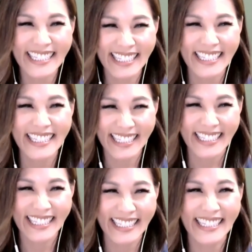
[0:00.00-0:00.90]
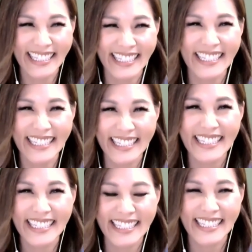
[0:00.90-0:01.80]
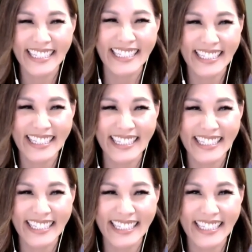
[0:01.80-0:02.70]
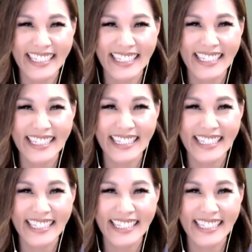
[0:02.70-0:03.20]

[no speech]